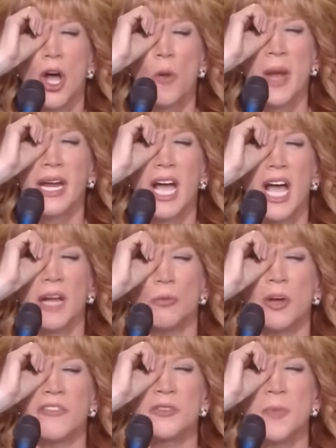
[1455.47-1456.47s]
Oh my
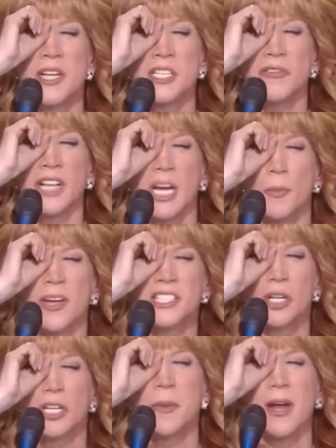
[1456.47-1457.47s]
God! One of them's bent over like a
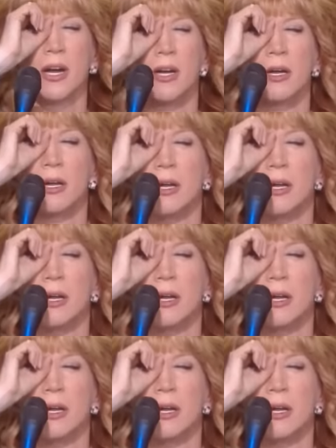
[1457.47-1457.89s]
pretzel. Come here.